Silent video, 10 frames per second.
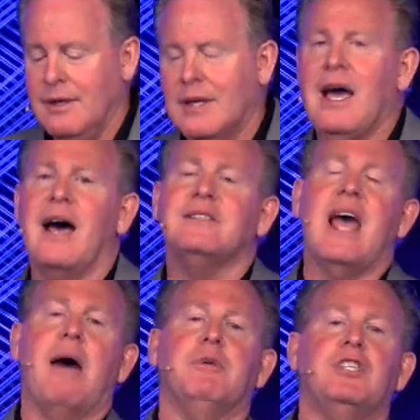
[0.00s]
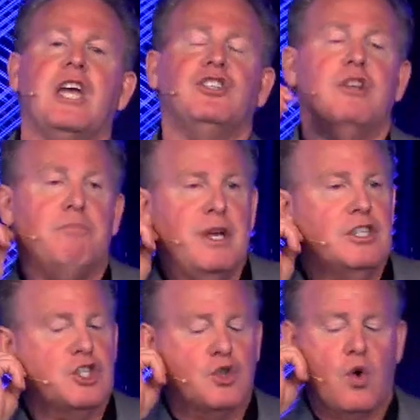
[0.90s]
God's habitation had been
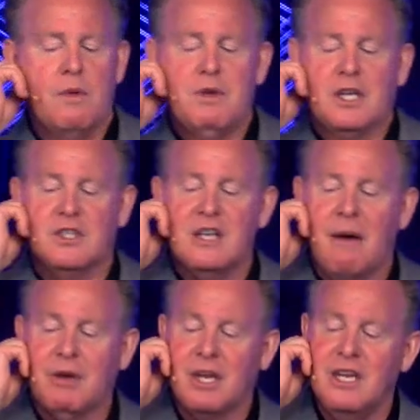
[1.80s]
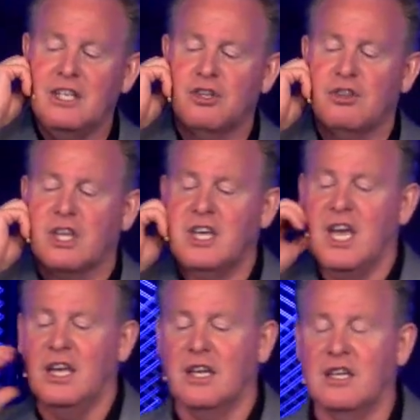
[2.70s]
destroyed because Nebuchadnezzar, the
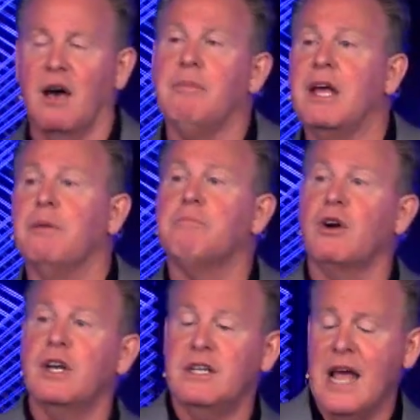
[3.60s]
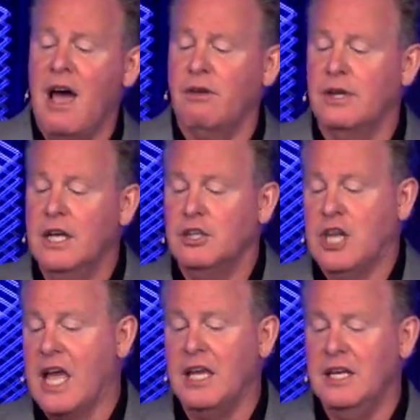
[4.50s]
king, had come in and burned it down,
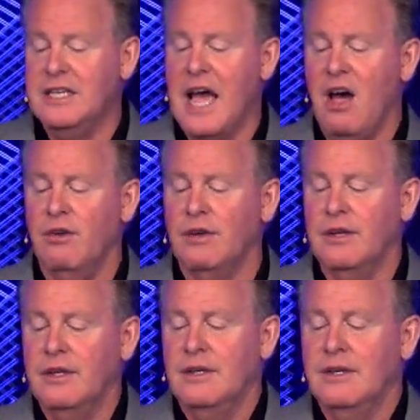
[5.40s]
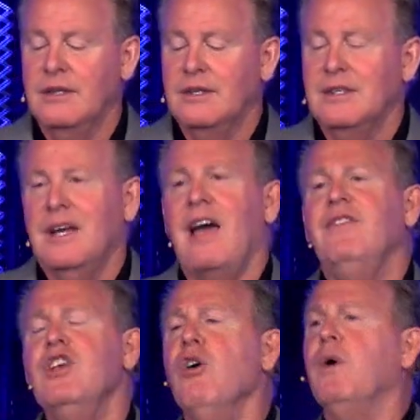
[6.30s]
taken it down.
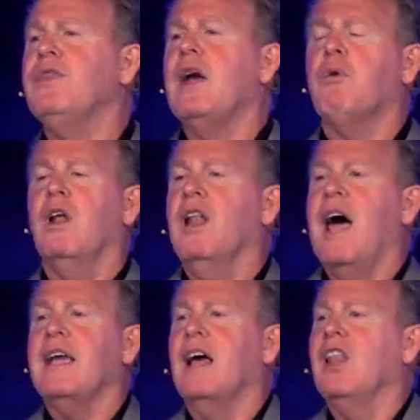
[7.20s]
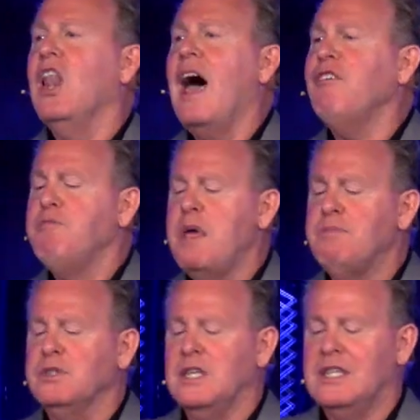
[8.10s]
And you know what they were like? A lot of
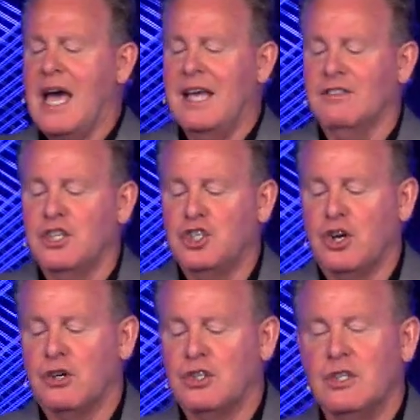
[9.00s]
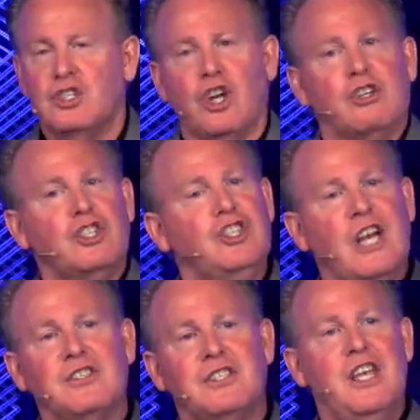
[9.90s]
people today in the church. Church
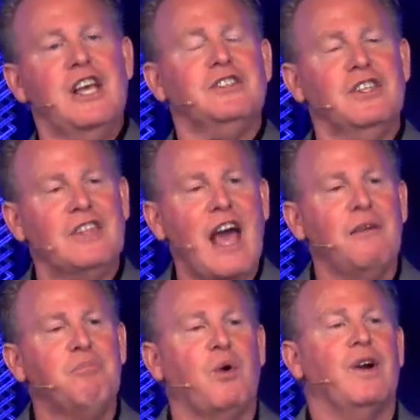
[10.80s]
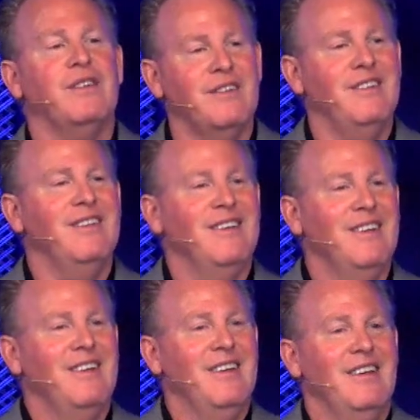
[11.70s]
just isn't that important.
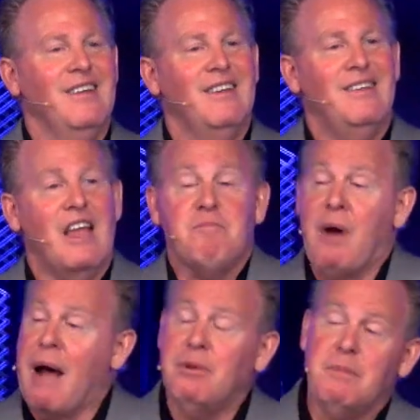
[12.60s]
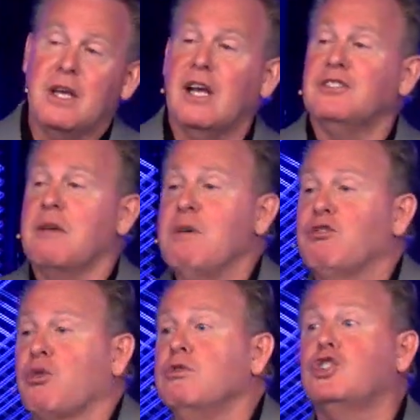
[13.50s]
And probably because they've been
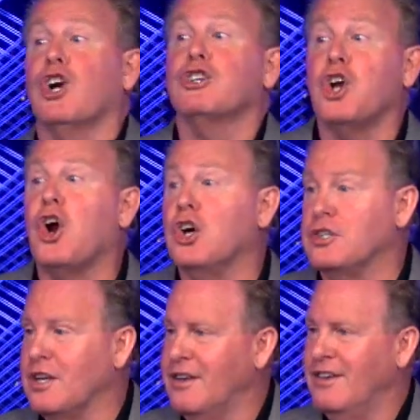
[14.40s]
through church hurt.